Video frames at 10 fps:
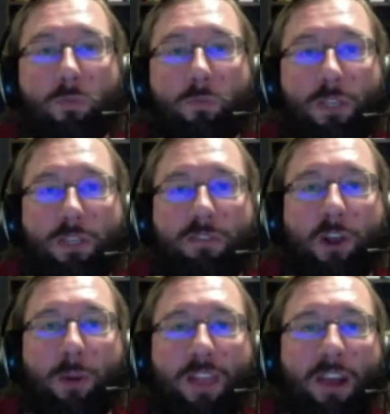basically
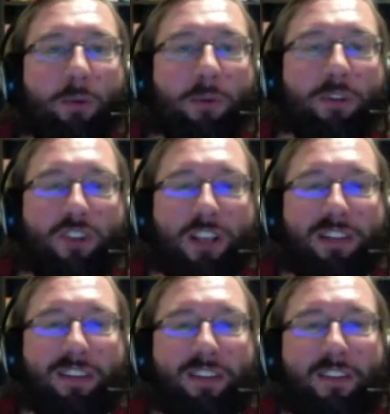following the heroin
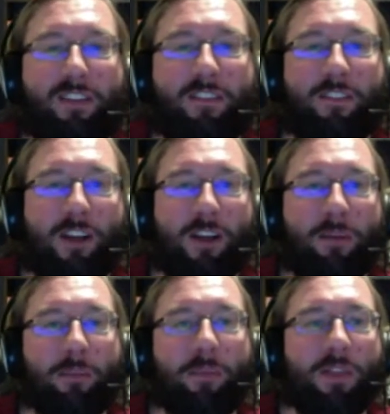trail from